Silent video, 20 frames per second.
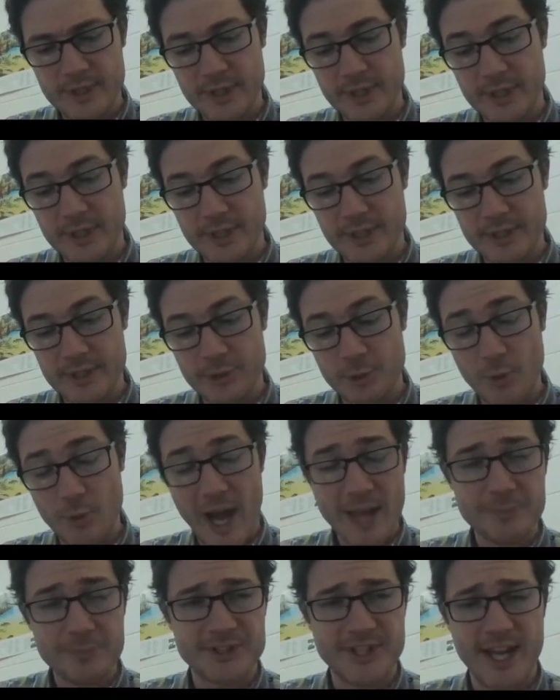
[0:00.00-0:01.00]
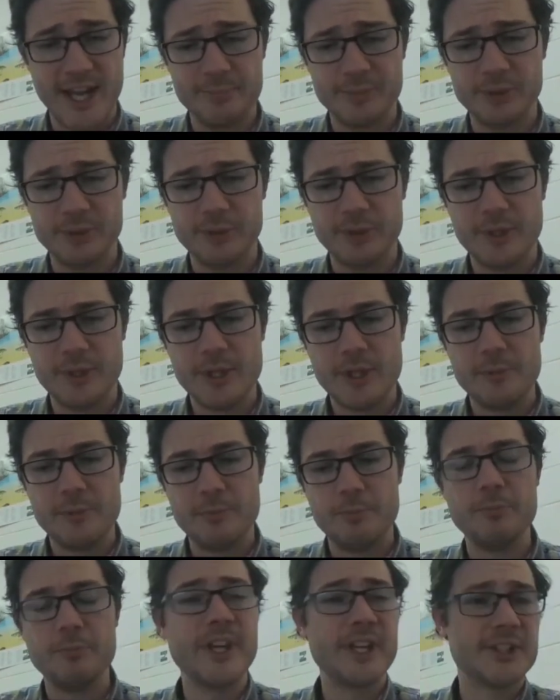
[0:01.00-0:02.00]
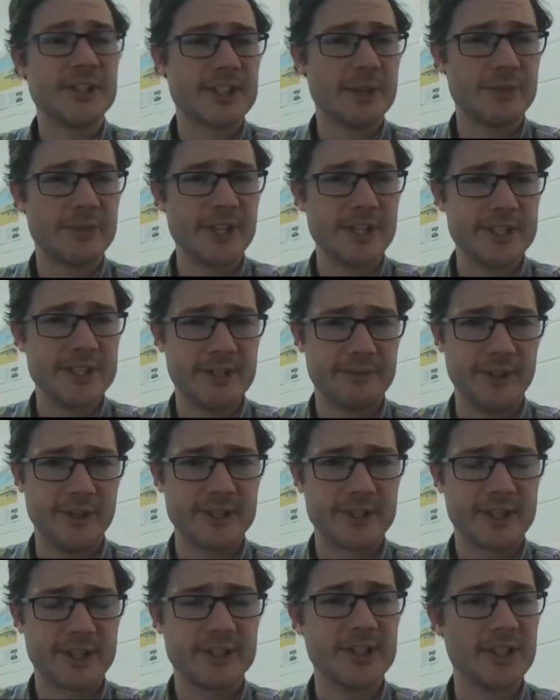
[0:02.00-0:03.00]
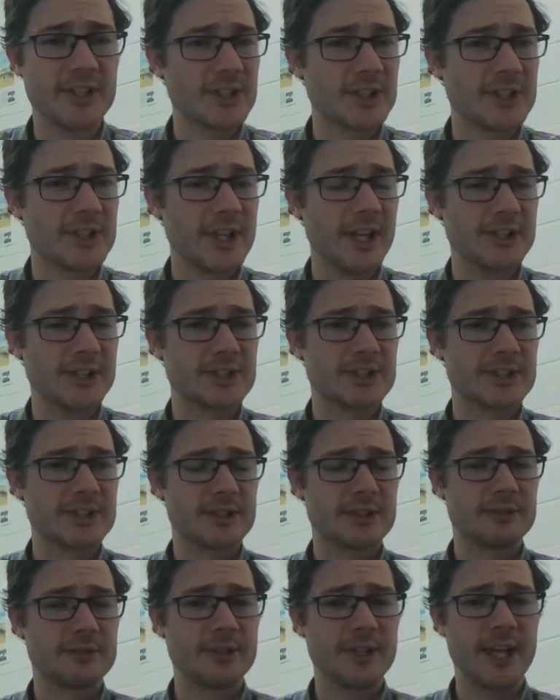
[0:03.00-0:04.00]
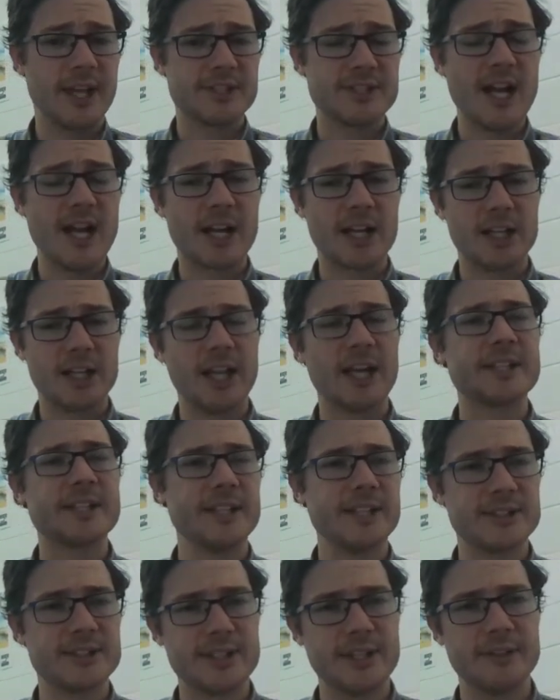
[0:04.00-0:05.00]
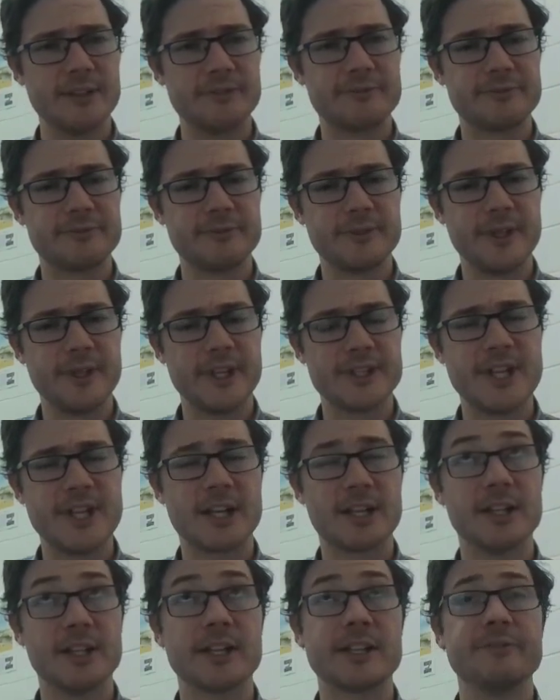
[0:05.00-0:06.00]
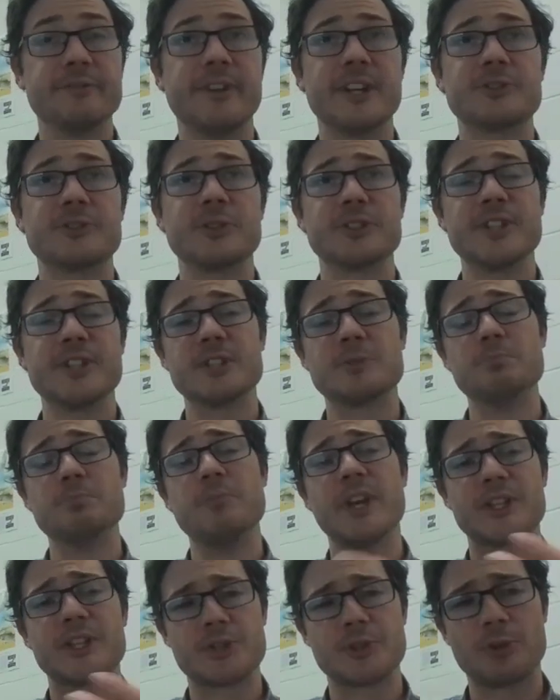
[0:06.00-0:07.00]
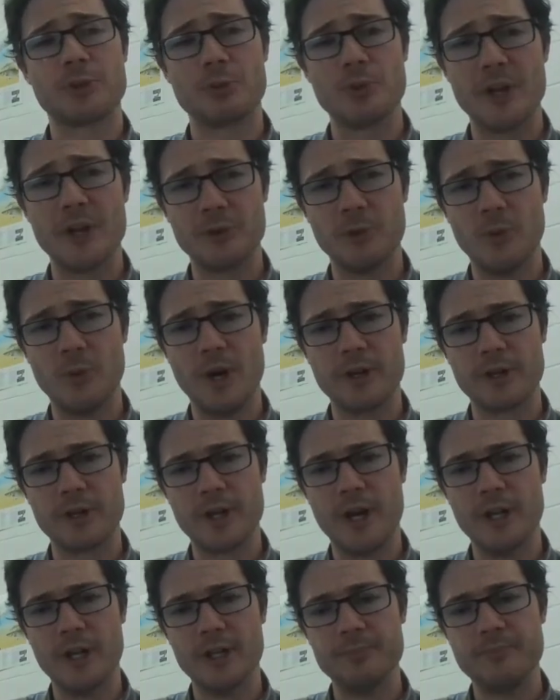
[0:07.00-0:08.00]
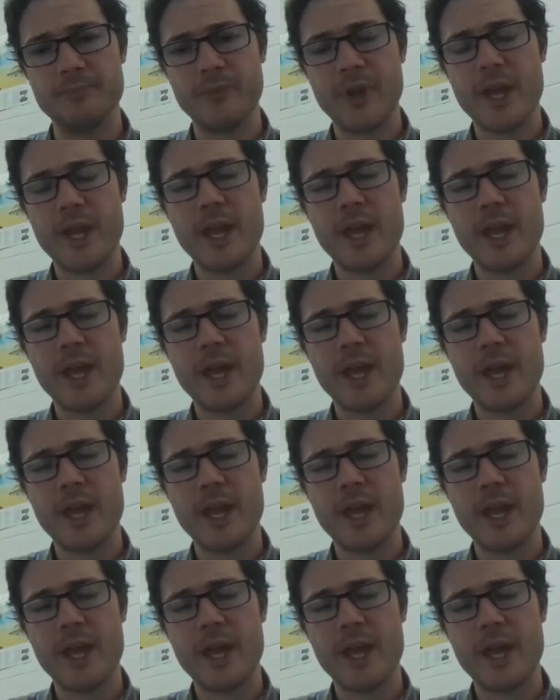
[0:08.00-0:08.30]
grab sample means something different, because it's not collecting stuff. It's not collecting phosphorus that is mixed throughout the water column.